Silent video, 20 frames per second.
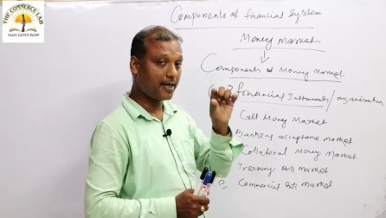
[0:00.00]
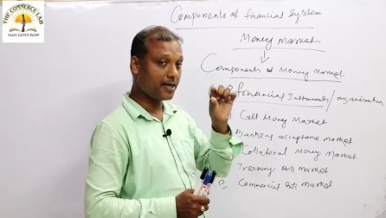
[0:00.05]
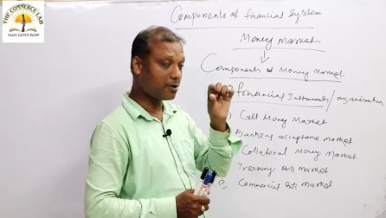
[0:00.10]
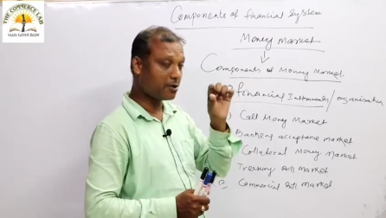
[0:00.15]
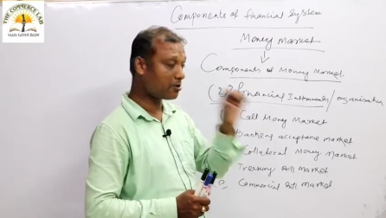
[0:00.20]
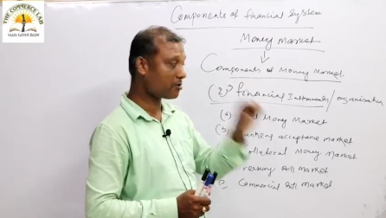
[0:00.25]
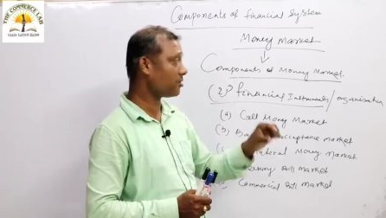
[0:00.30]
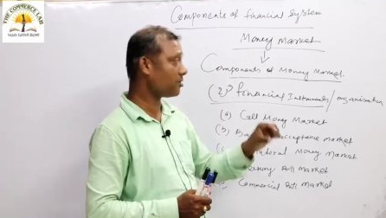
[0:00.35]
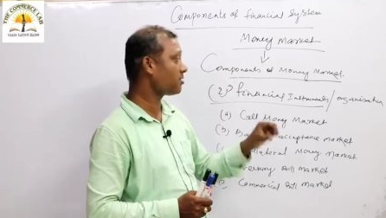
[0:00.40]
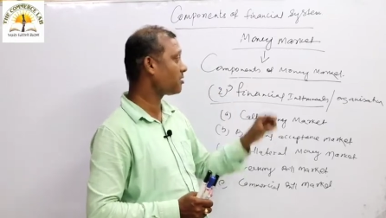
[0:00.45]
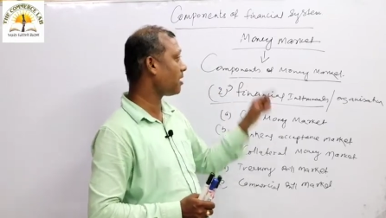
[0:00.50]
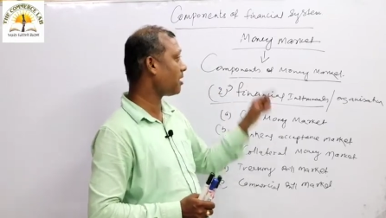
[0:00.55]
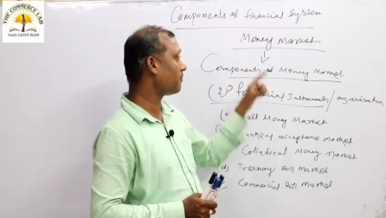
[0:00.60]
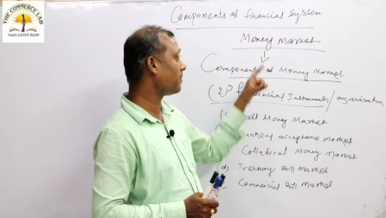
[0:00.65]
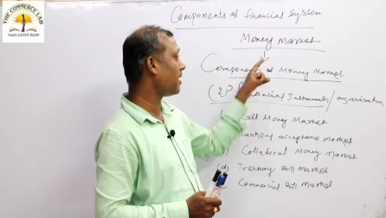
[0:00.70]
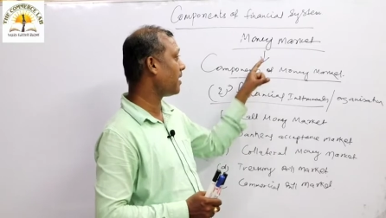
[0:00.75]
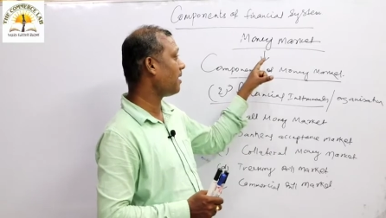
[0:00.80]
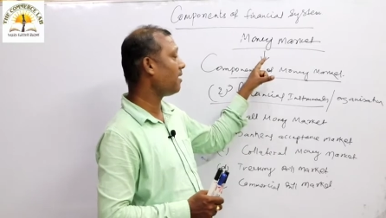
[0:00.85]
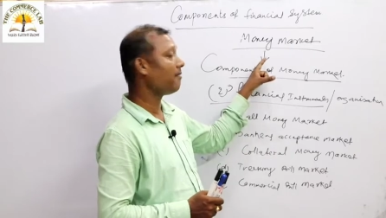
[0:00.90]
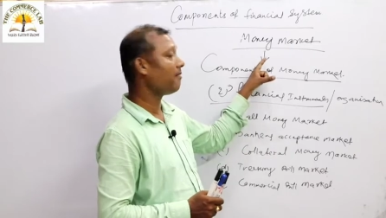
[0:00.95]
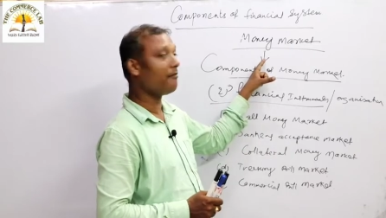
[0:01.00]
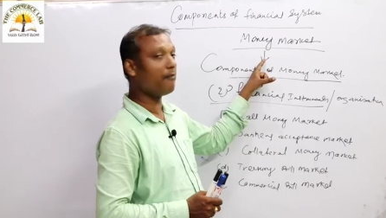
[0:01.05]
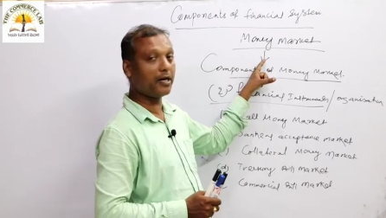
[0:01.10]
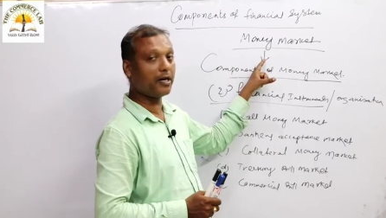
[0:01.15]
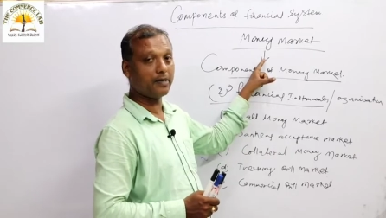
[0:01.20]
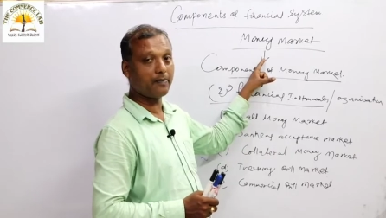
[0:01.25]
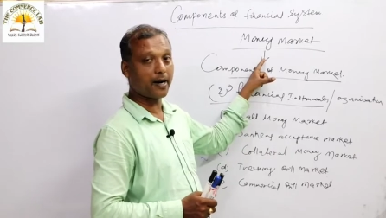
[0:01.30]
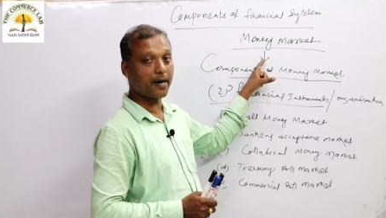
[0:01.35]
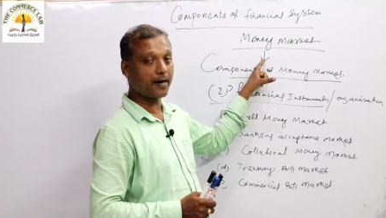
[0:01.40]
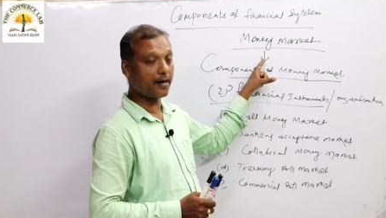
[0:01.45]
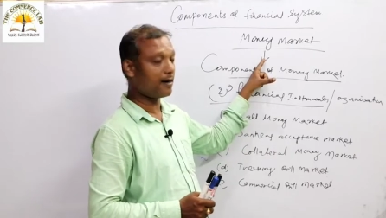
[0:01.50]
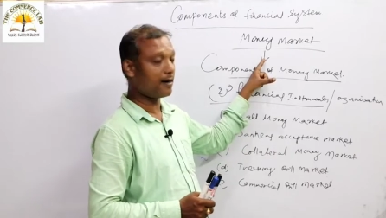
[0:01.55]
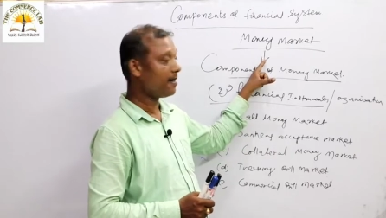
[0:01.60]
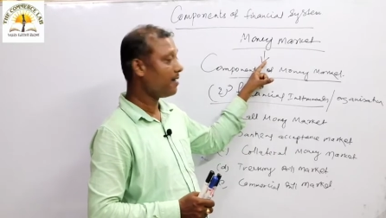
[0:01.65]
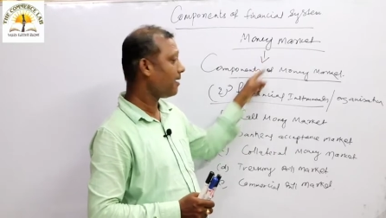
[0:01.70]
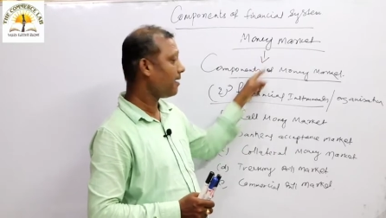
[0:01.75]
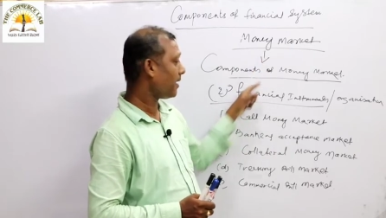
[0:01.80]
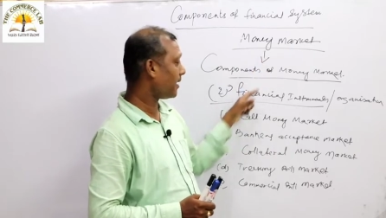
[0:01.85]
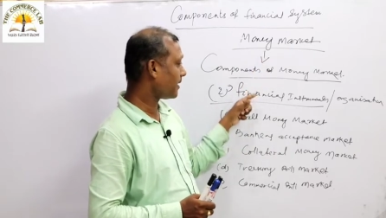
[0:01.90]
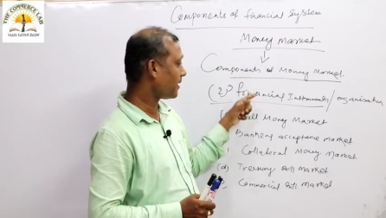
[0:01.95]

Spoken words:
institutions of the money market.